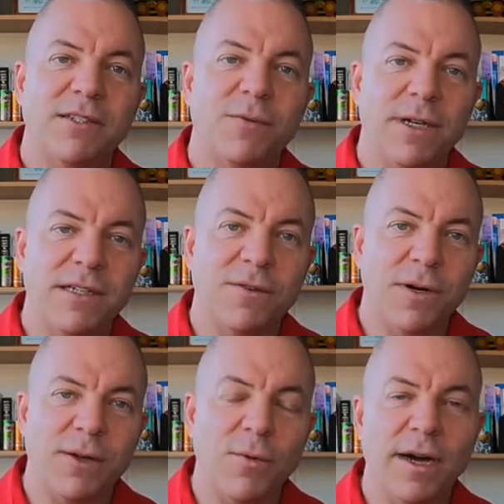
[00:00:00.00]

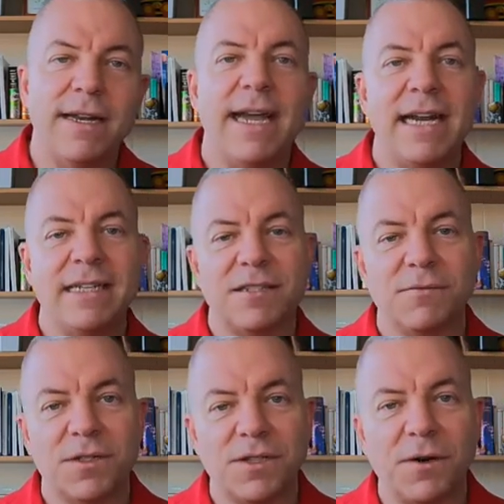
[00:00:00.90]
2021, and as a
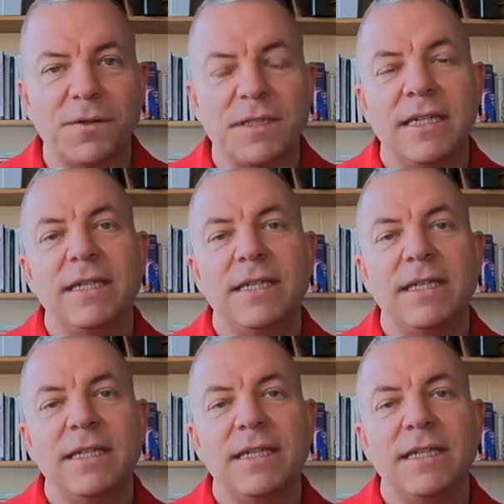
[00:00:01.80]
result,